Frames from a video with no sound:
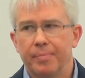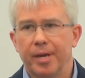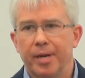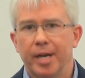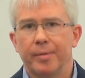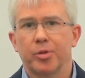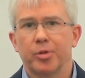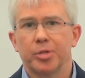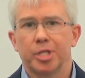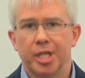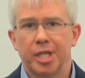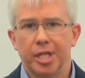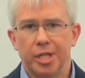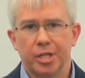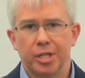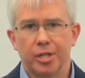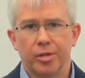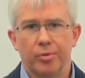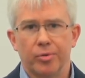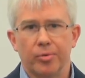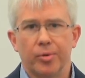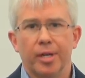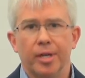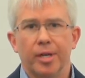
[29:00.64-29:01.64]
by a
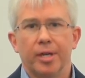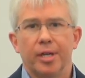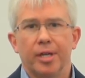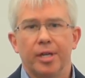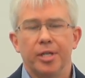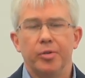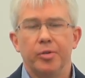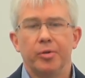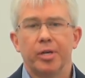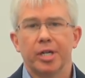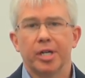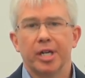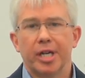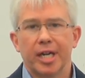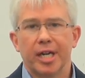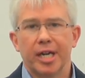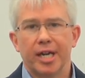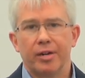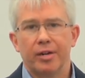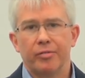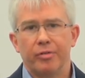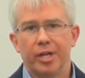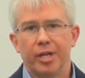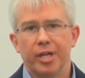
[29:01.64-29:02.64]
mosquito, you can
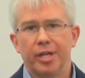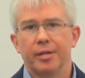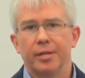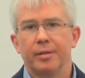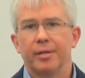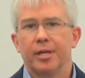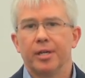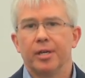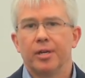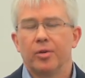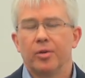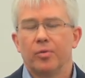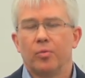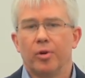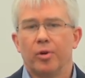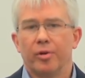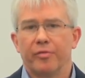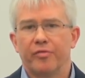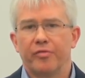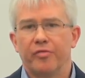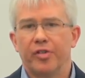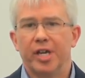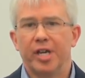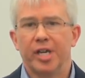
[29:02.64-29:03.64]
carry
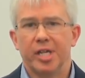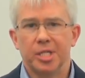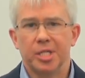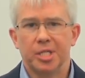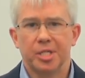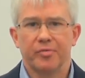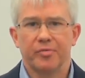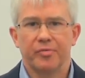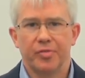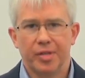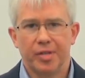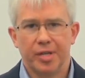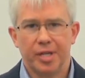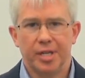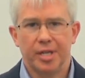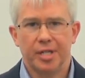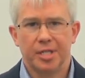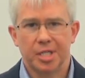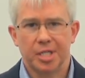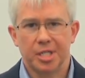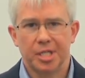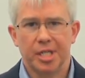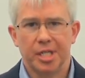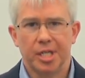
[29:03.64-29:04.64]
one phase of the
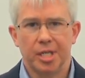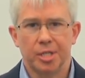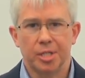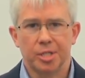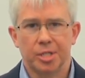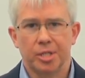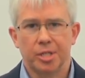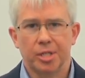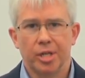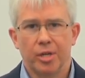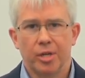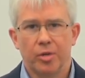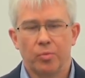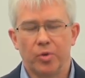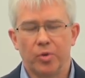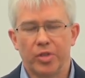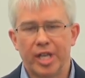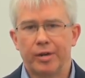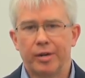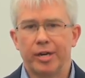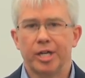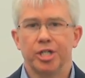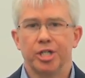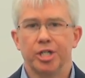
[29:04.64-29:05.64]
disease
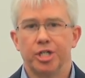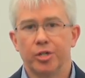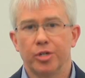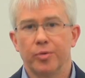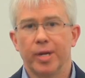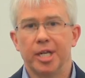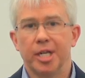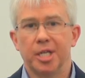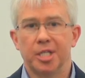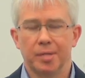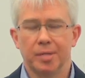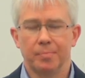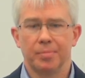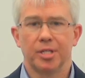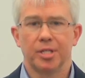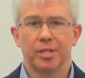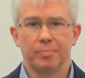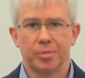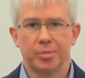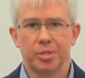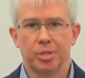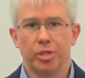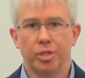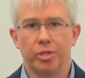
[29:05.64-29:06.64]
without actually showing any
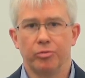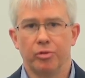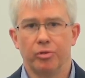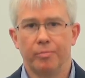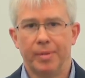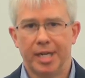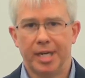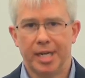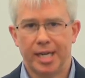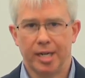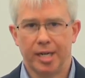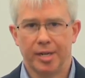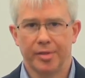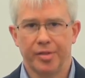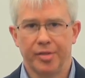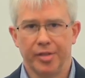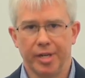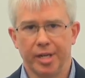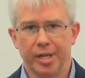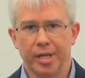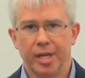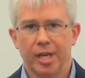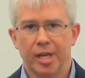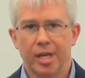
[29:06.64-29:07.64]
symptoms, so you remain
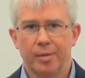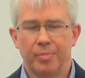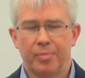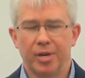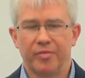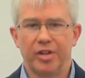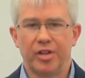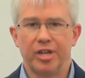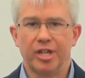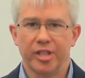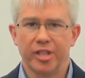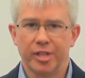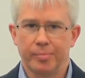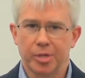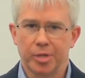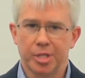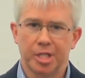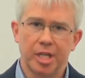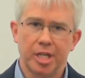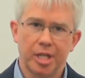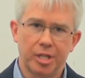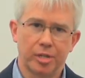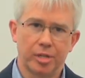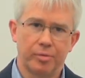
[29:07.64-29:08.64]
healthy. But if another
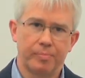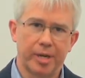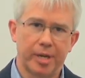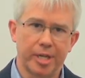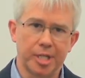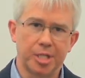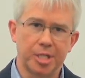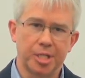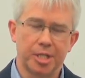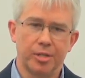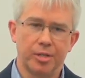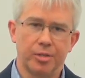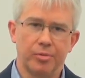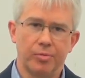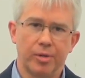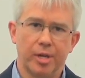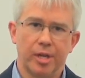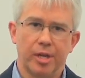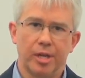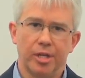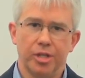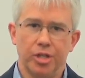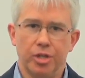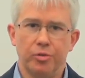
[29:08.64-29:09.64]
mosquito bites you,
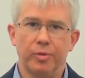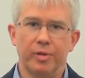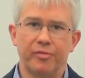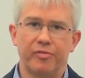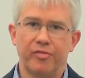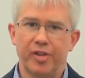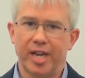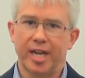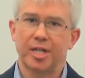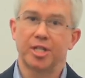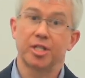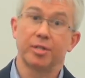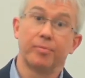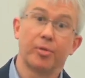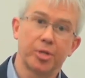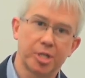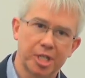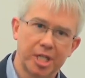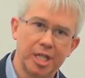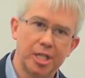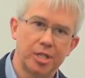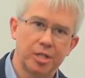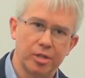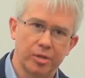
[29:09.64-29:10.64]
you infect the
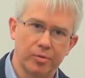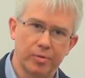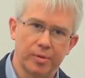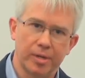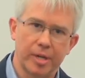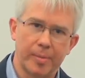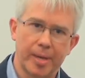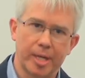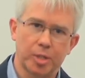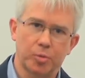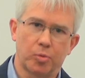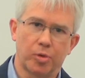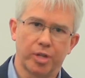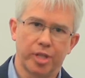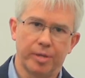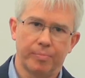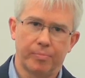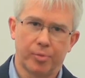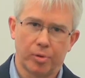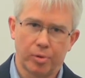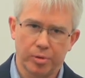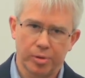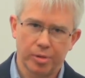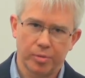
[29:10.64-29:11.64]
mosquito, and that's one of the
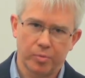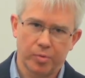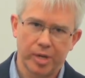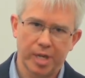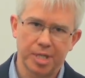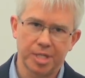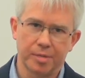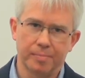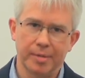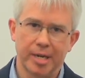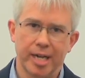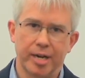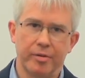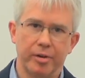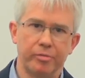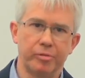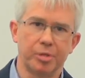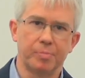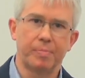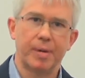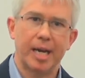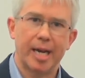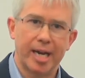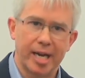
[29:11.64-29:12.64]
important ways malaria
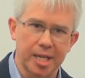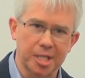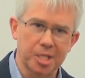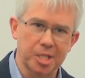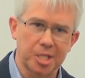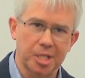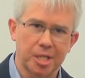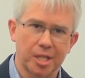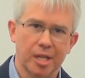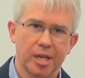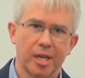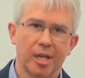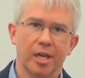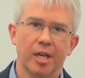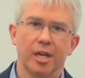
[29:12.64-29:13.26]
was passed.